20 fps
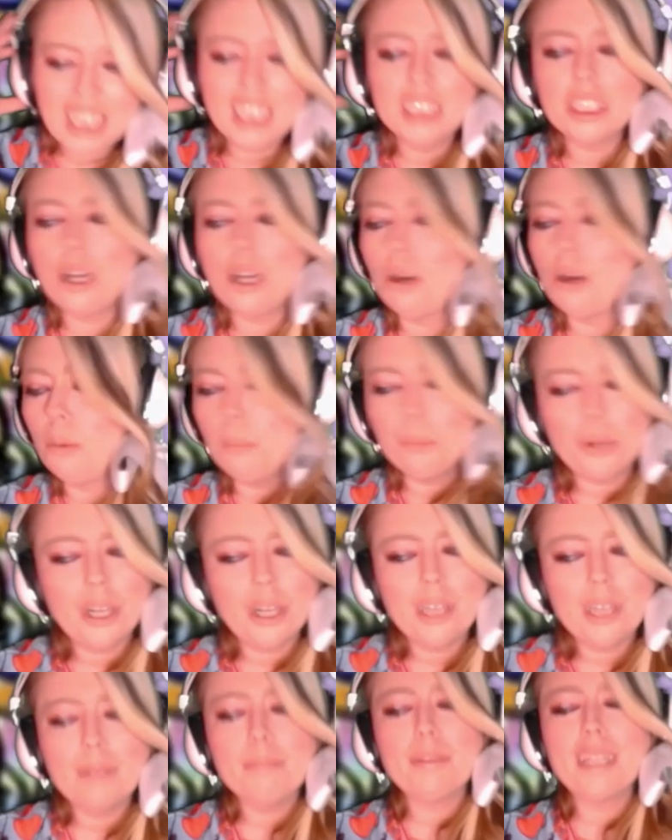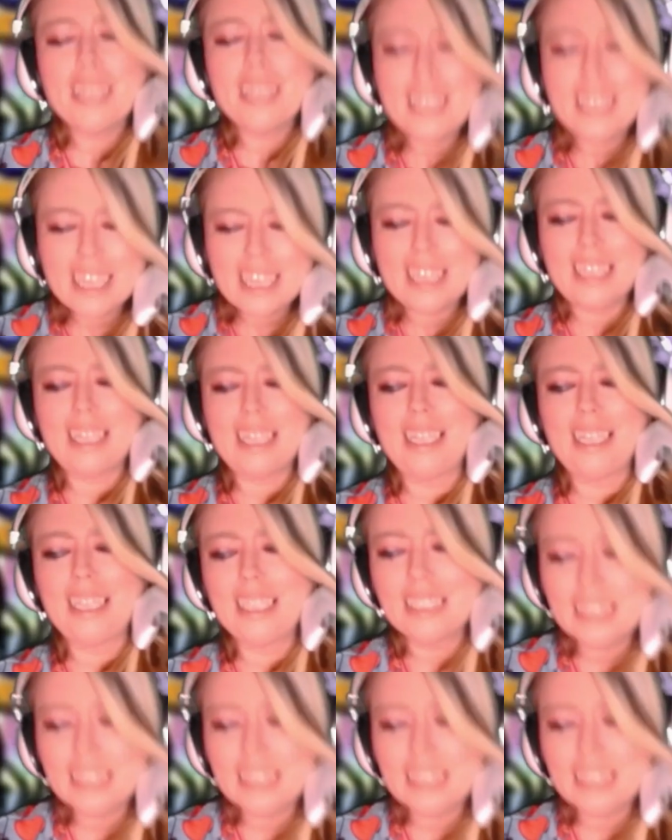Oh, pretty please,